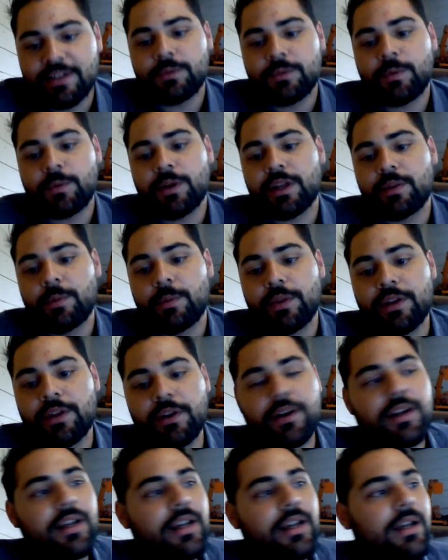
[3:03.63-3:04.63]
working with
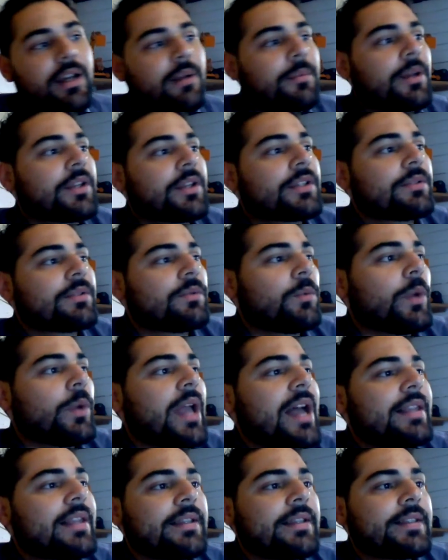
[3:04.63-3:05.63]
her because we
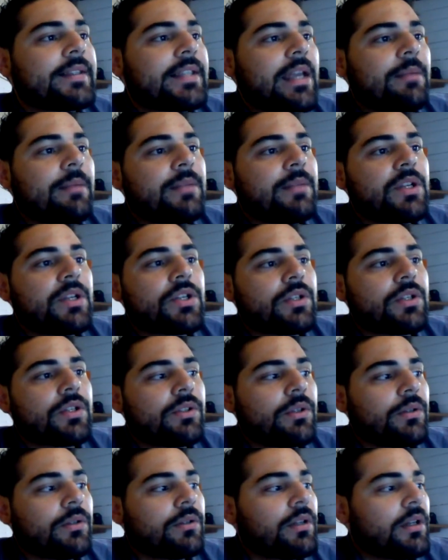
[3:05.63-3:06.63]
had the same mission
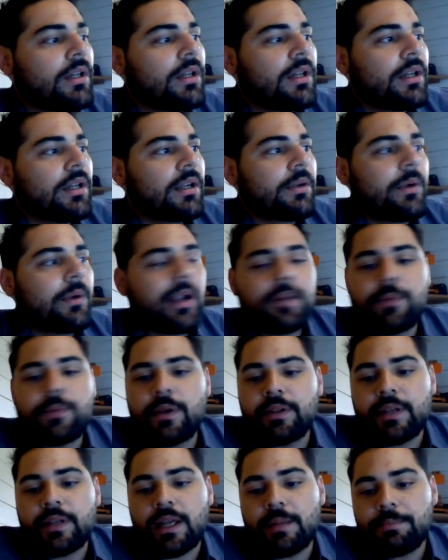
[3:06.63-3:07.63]
to create
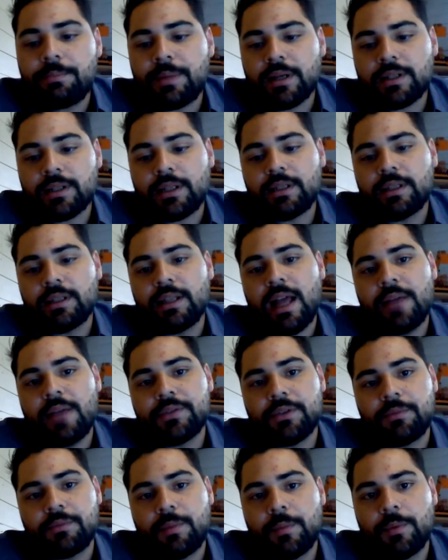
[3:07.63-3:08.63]
real impact in the lives
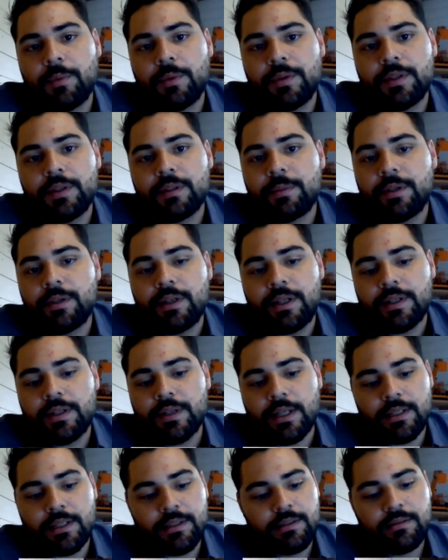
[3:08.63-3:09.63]
of people with disabilities
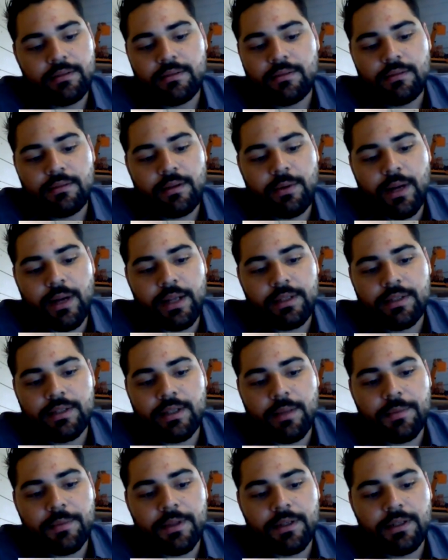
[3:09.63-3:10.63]
and create
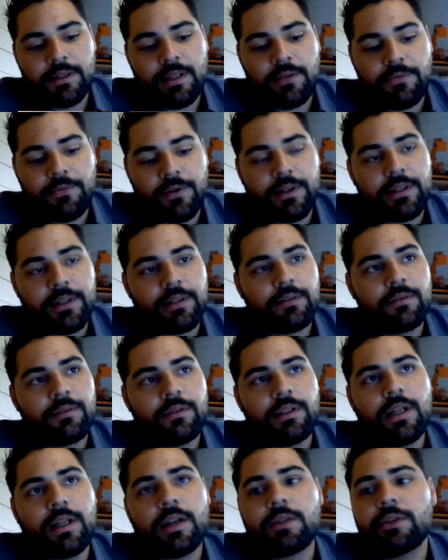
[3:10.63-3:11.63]
something different,
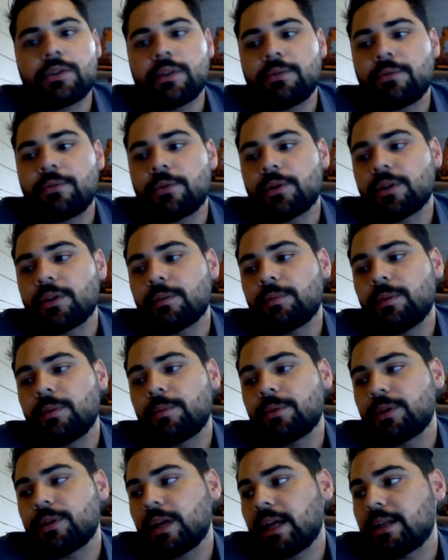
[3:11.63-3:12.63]
not only for the
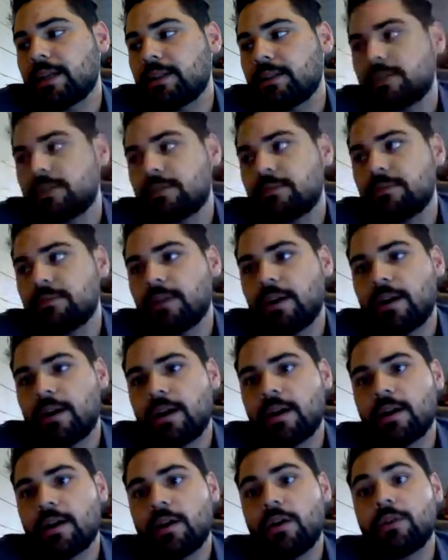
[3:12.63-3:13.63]
people that
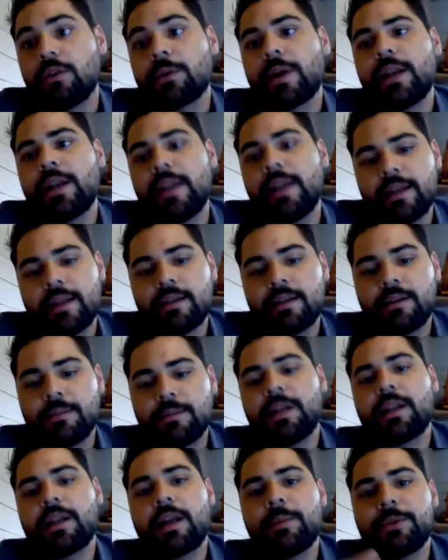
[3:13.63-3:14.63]
are already
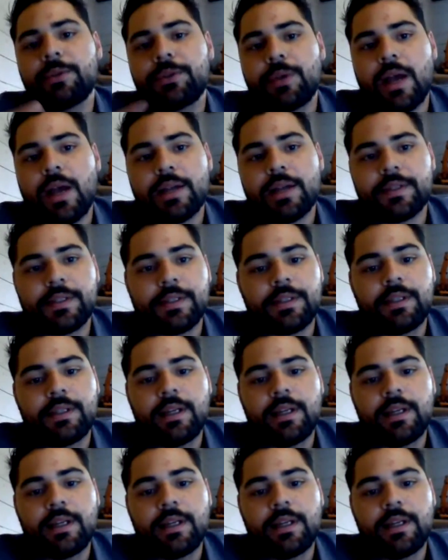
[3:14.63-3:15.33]
being able to access it